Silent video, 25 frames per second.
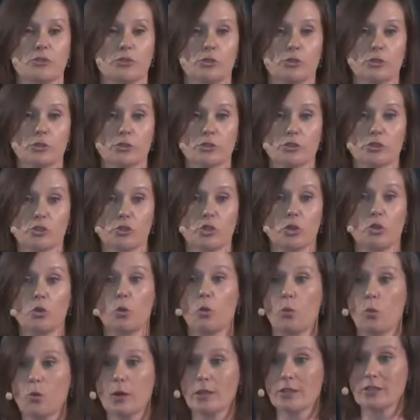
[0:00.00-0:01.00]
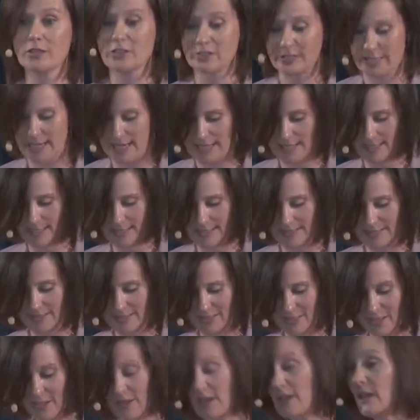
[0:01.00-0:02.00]
Churchill once
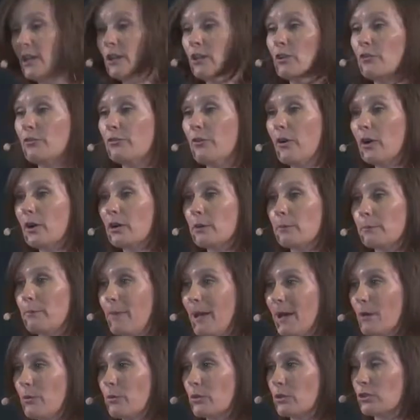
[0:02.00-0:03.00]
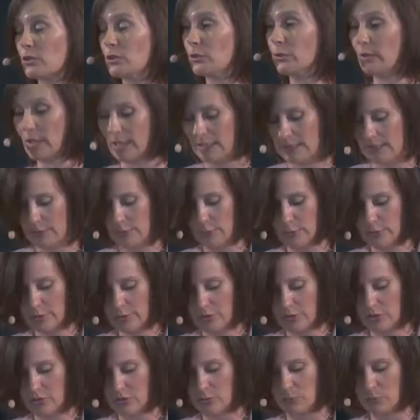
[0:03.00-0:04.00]
stated, the farther backward you can
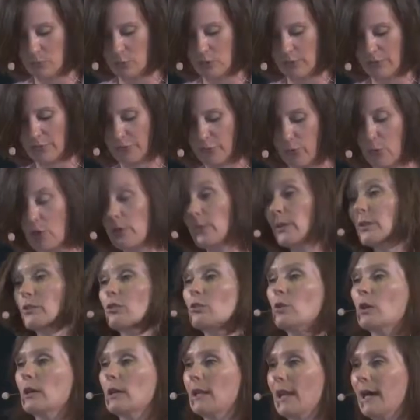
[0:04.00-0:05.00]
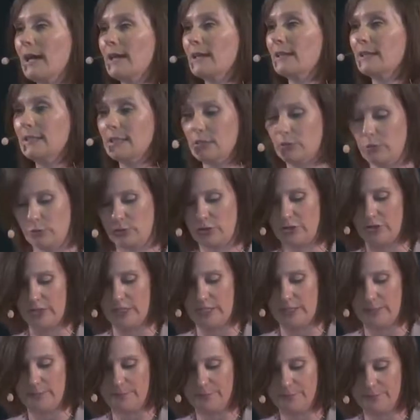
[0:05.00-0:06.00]
look, the more forward you are likely to
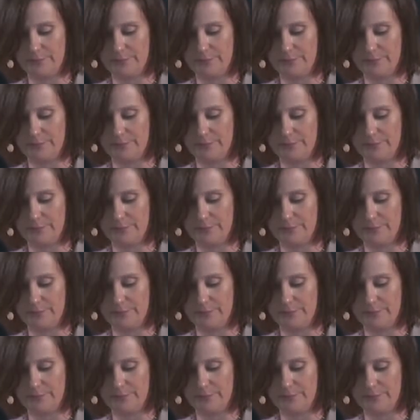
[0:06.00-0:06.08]
see.